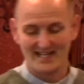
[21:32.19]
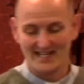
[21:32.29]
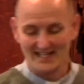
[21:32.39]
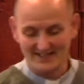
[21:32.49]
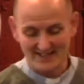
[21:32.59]

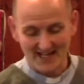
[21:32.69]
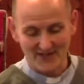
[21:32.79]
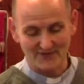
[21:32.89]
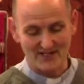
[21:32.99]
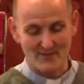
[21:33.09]
He
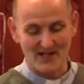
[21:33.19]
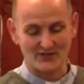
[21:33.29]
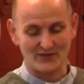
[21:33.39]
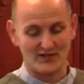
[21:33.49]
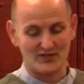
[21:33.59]
saved him
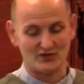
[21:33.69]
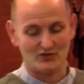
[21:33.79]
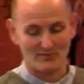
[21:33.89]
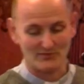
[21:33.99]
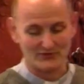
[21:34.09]
out of his
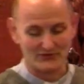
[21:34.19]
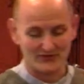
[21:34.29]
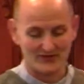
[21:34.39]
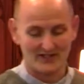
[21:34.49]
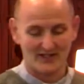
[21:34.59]
troubles.